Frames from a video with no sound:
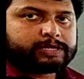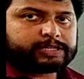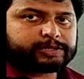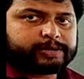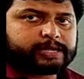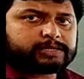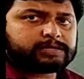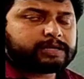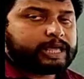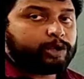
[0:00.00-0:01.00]
Dear
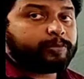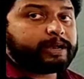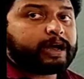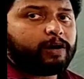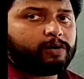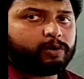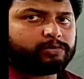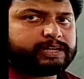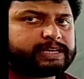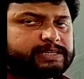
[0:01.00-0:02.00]
students, you might have
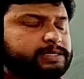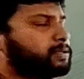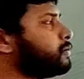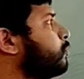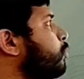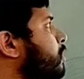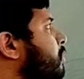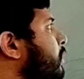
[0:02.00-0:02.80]
noticed one